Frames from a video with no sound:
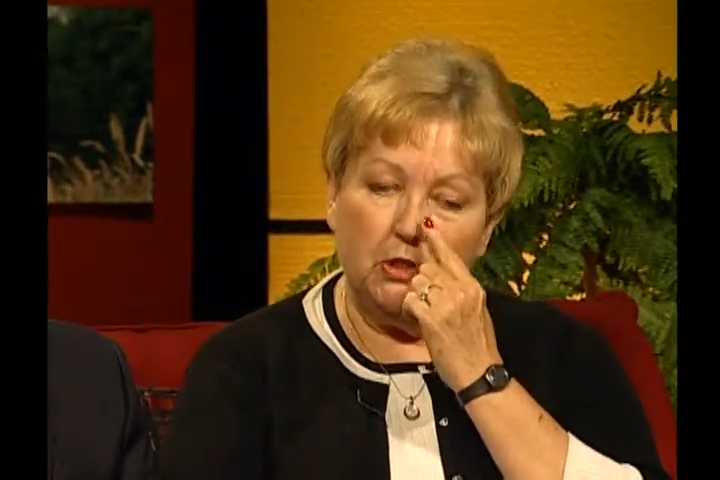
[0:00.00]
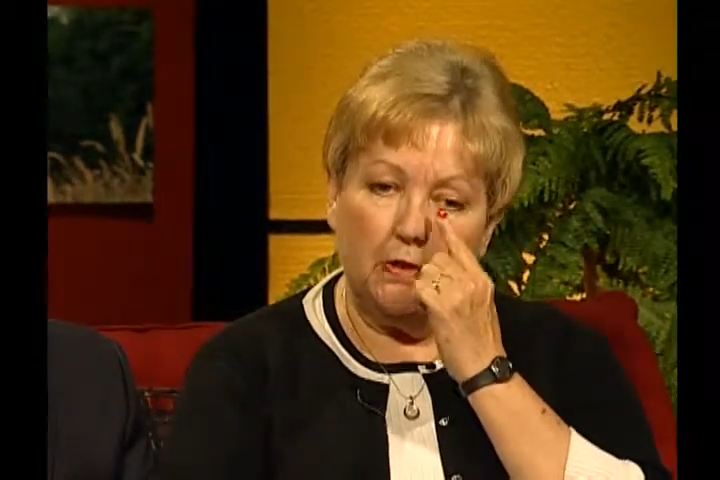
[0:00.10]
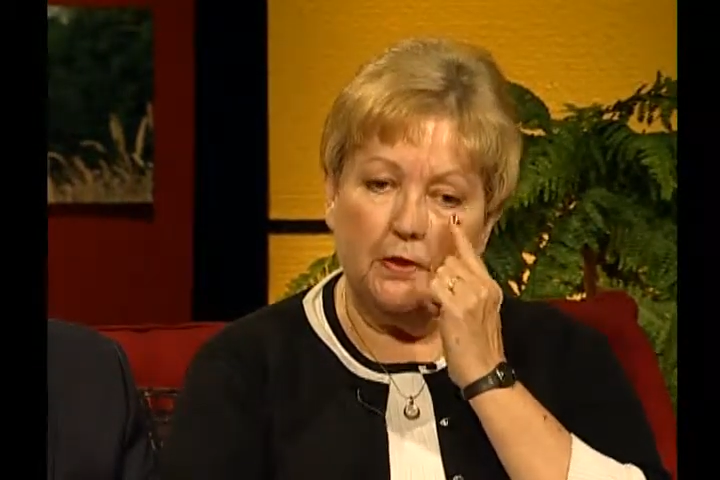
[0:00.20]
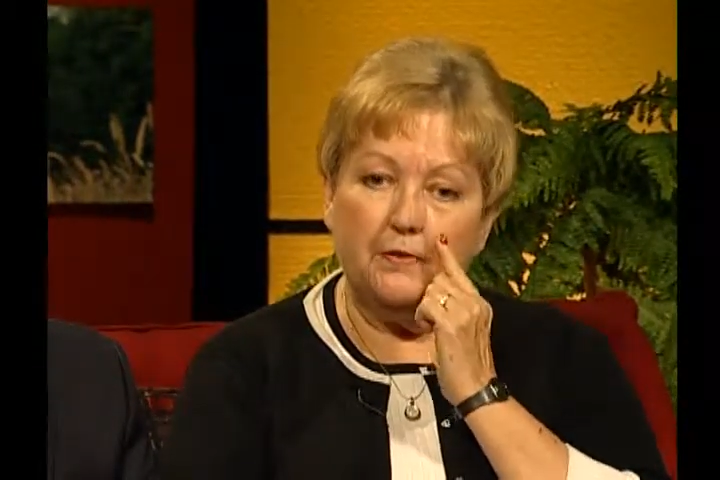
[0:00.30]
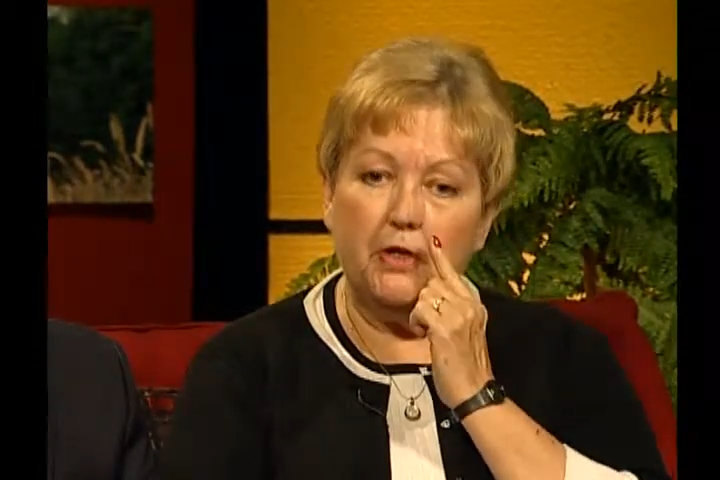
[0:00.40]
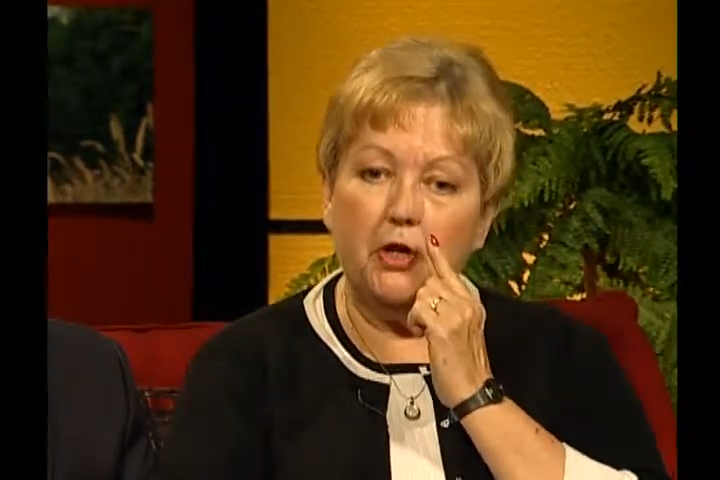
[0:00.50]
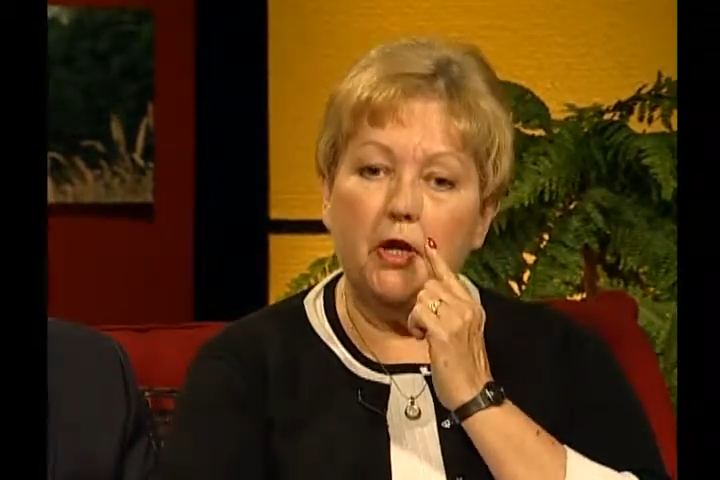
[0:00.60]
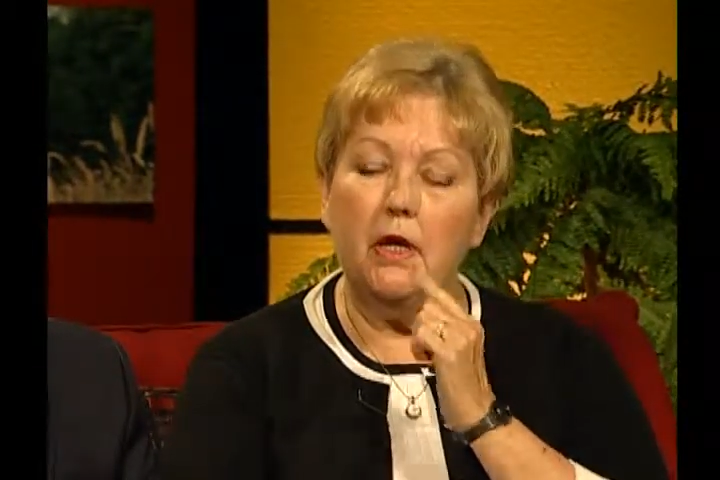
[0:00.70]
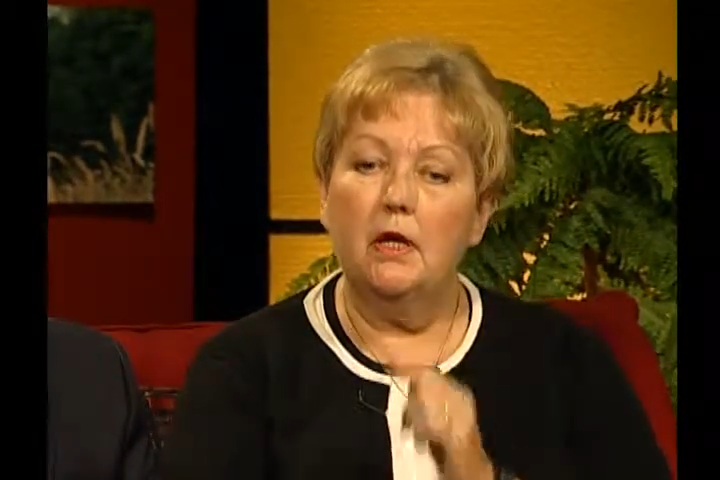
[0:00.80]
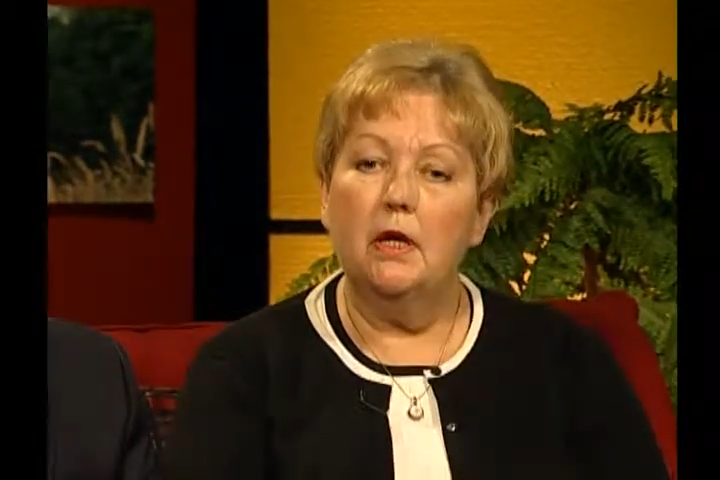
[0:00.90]
in this
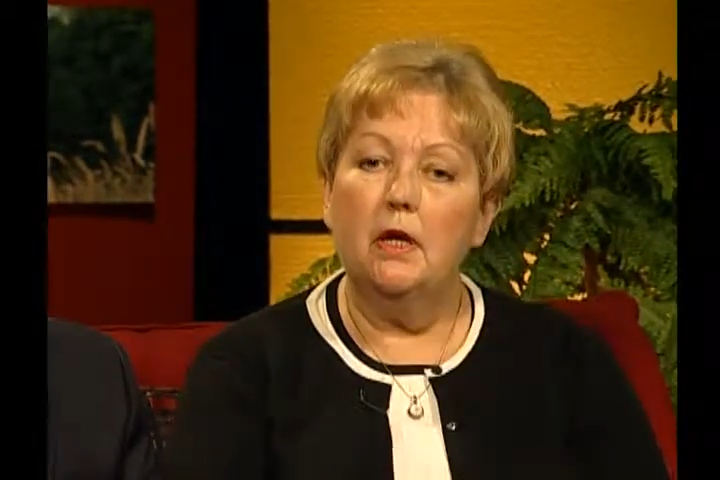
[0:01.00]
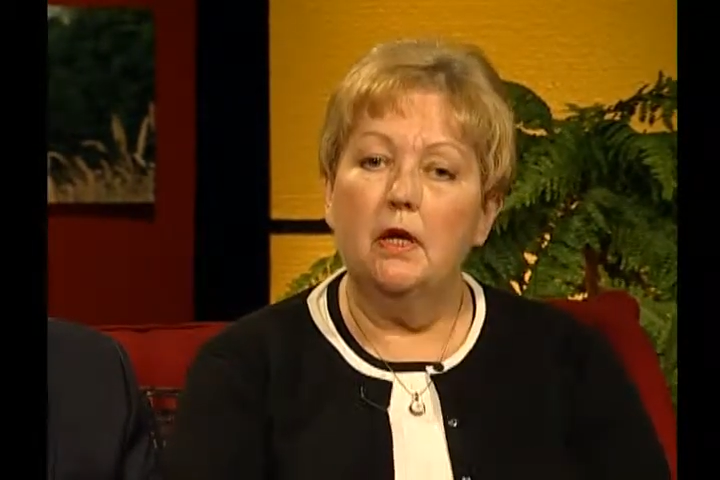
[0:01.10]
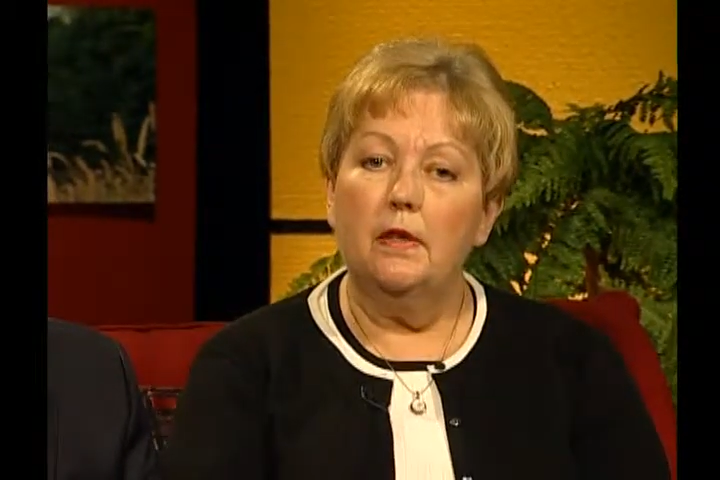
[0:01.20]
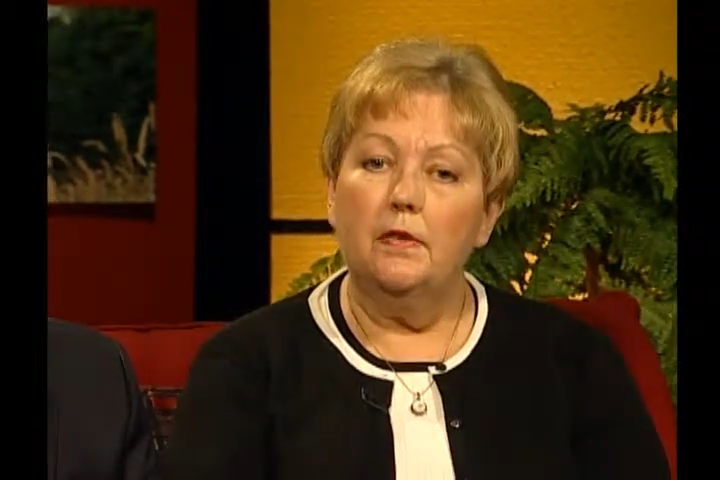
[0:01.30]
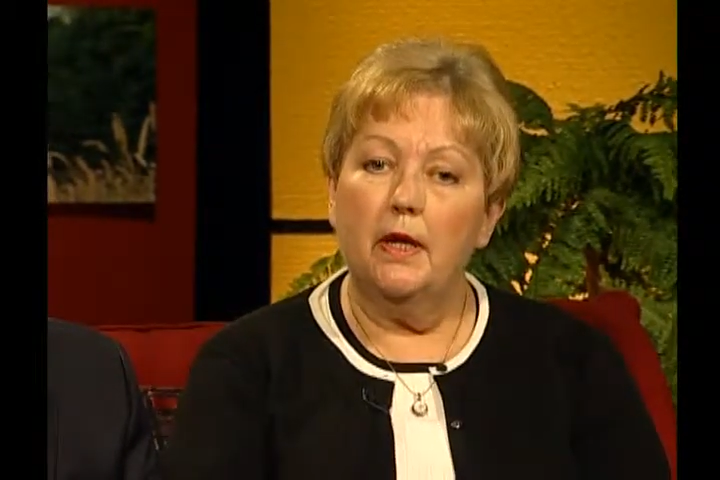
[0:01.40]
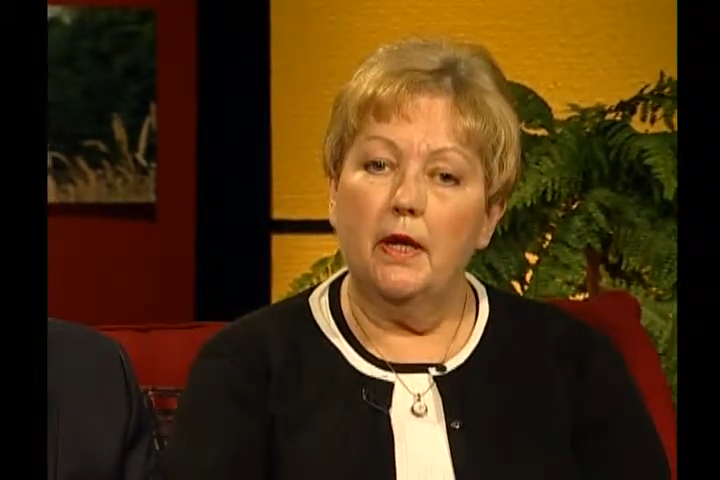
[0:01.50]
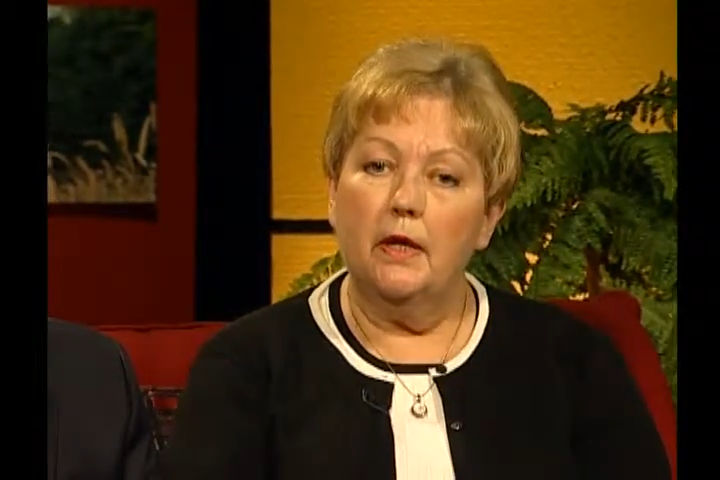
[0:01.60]
area. They